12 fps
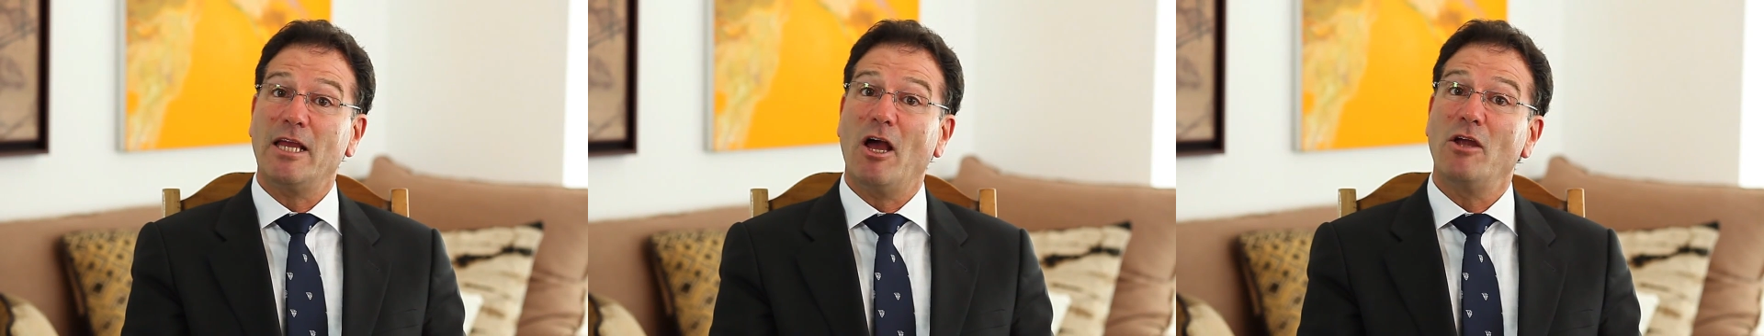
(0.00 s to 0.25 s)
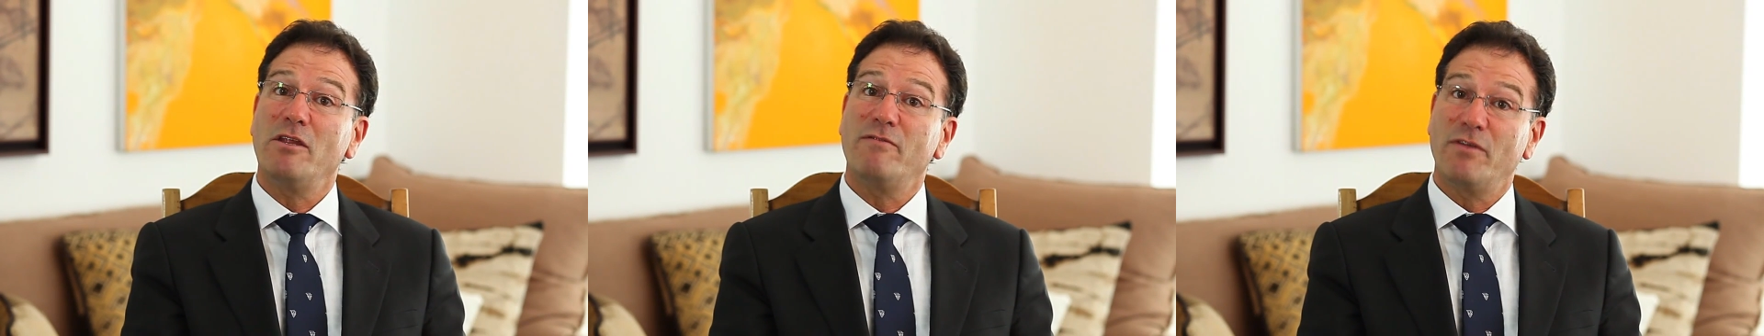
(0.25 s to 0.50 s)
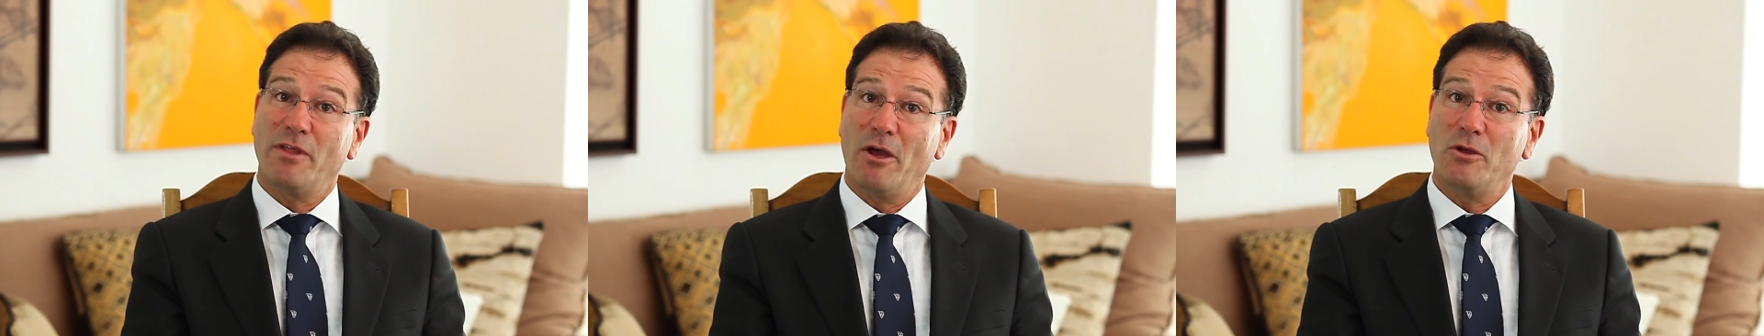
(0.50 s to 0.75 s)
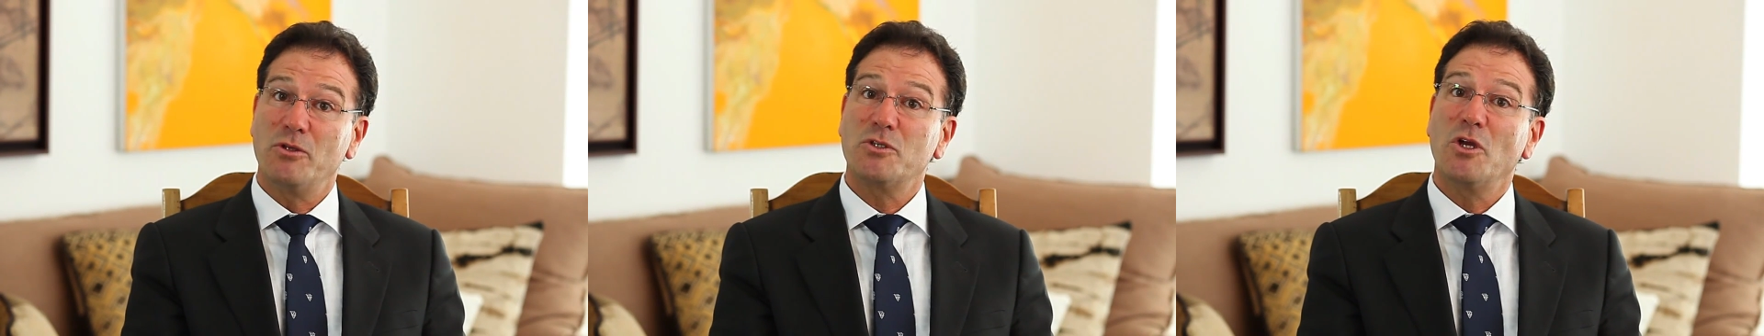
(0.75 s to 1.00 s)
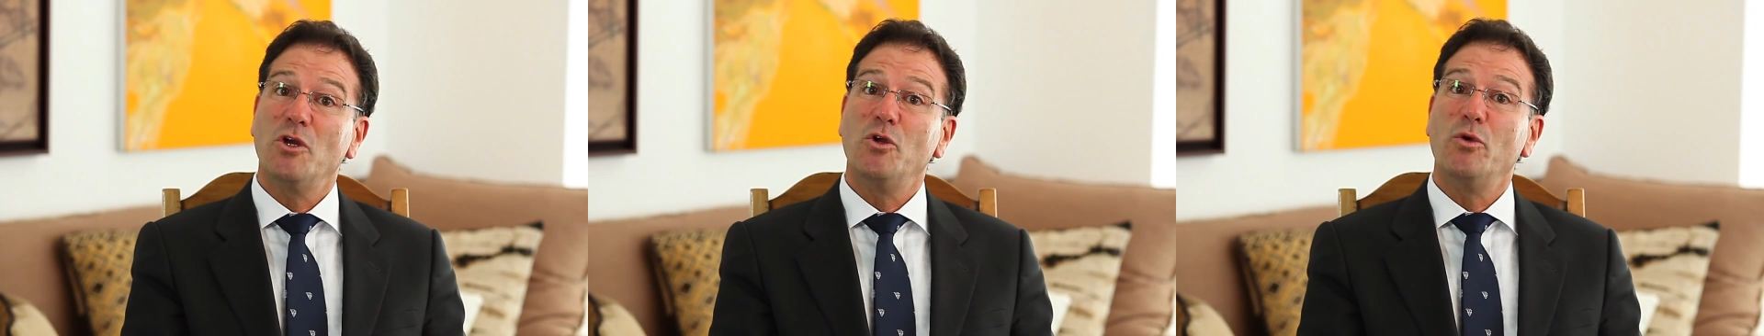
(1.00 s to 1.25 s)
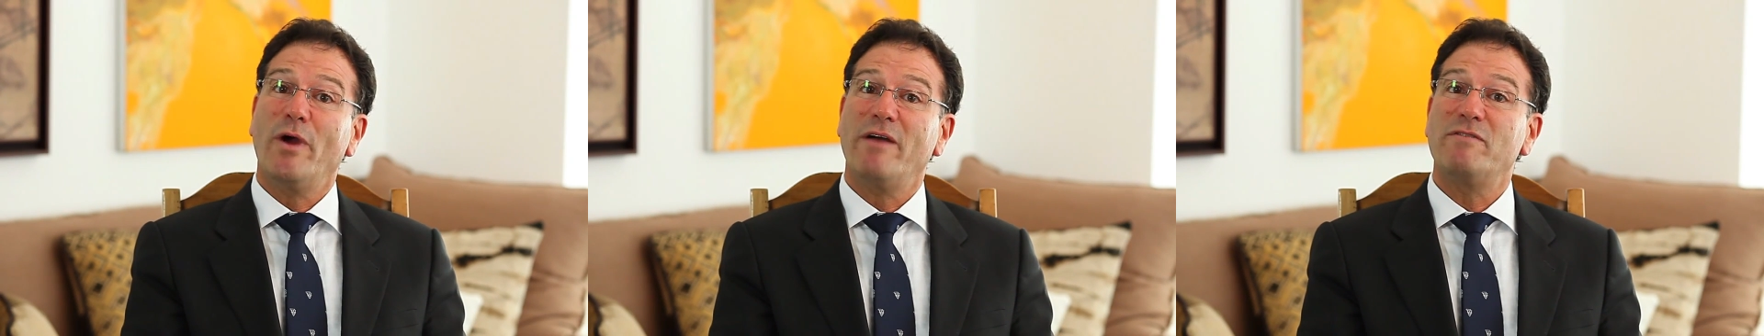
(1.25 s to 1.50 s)
only for those
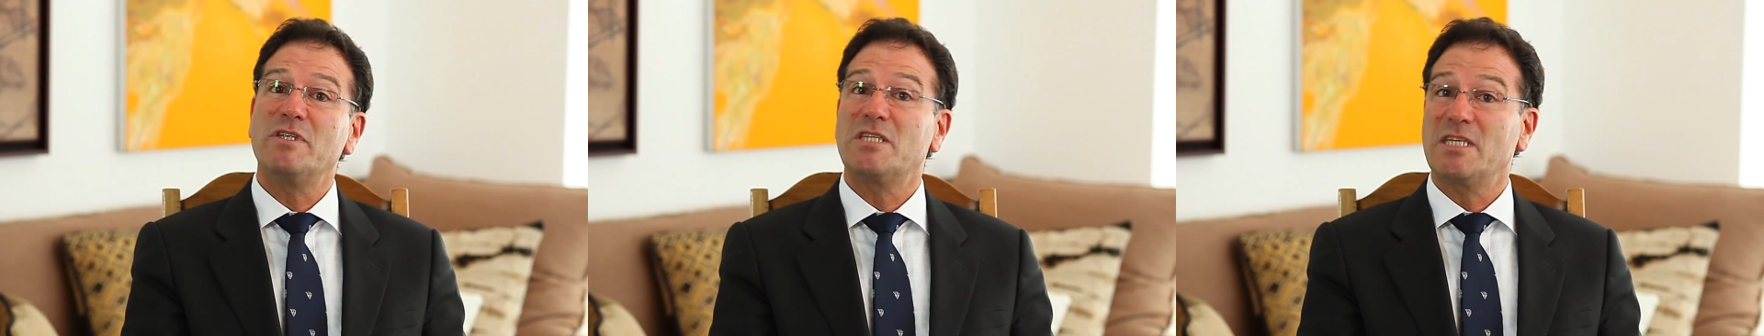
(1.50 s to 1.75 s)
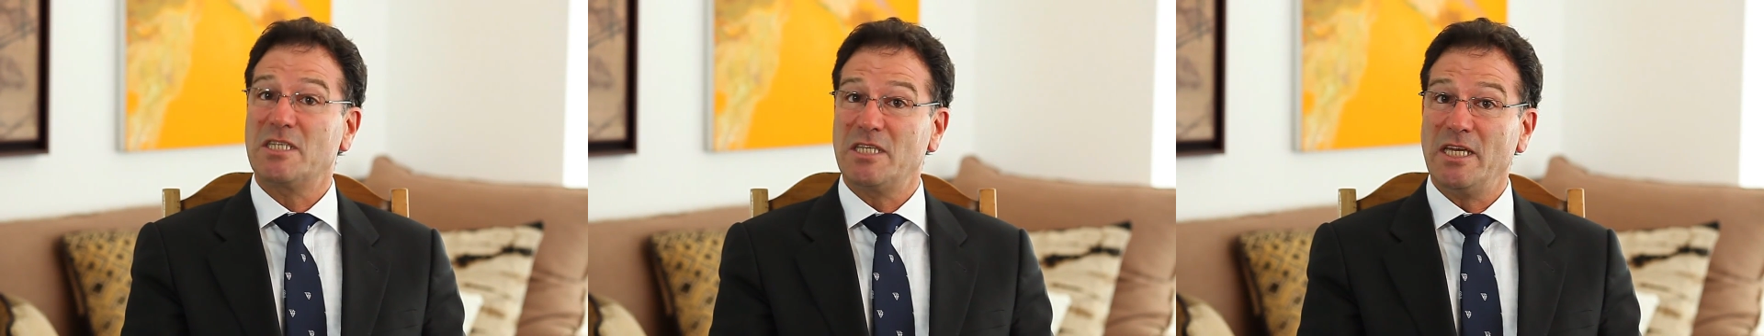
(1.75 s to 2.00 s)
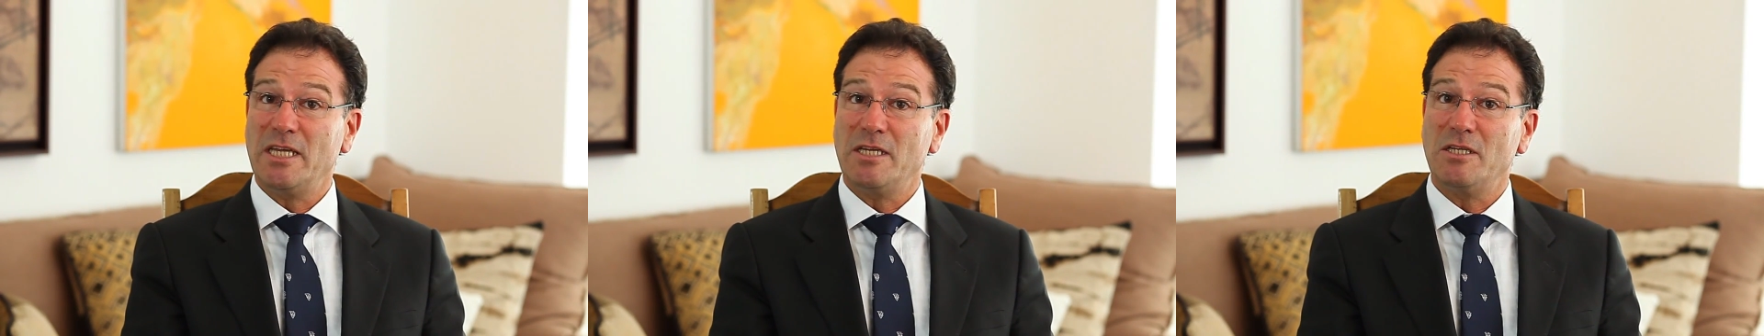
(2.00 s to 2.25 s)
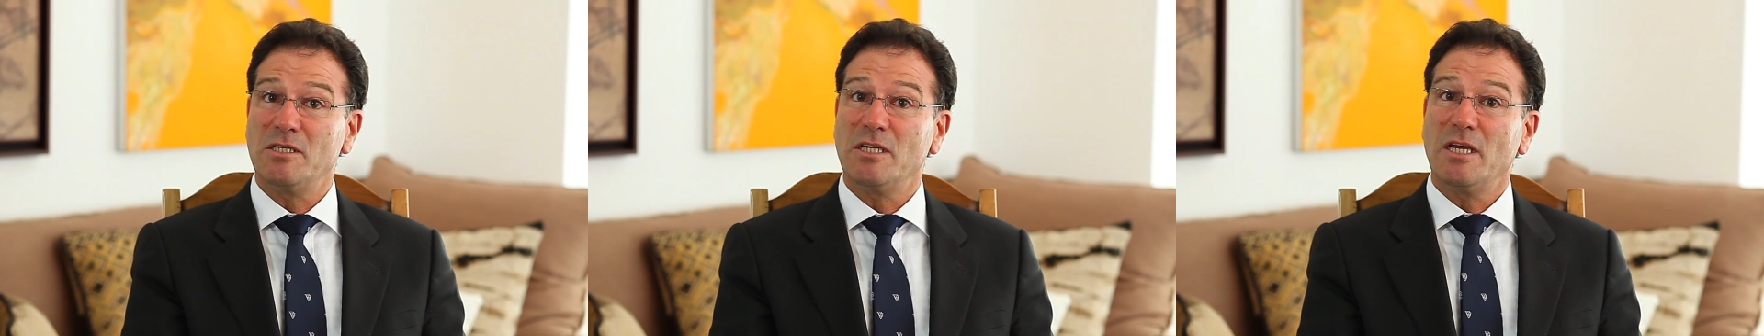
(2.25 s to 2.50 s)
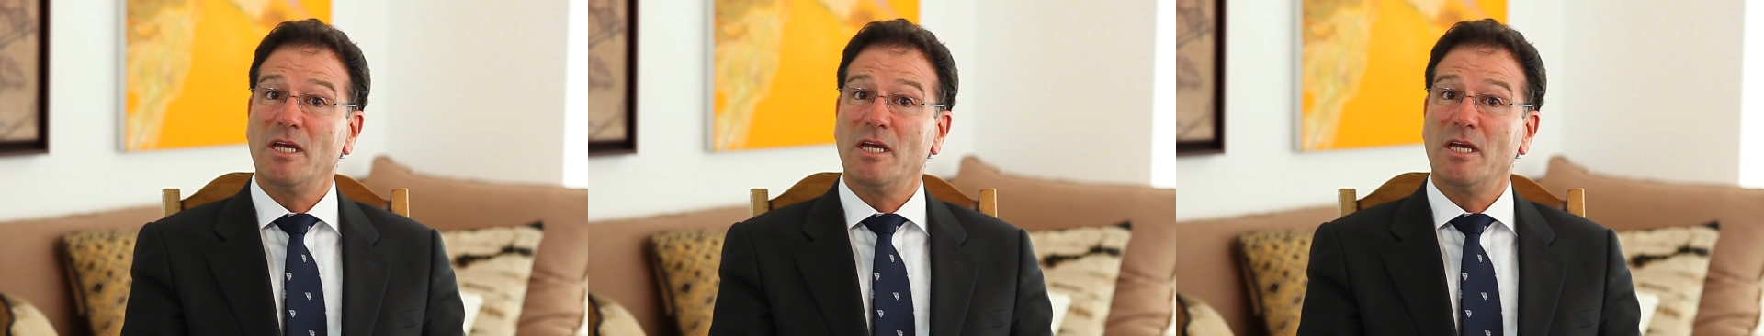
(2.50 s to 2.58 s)
who haven't succeeded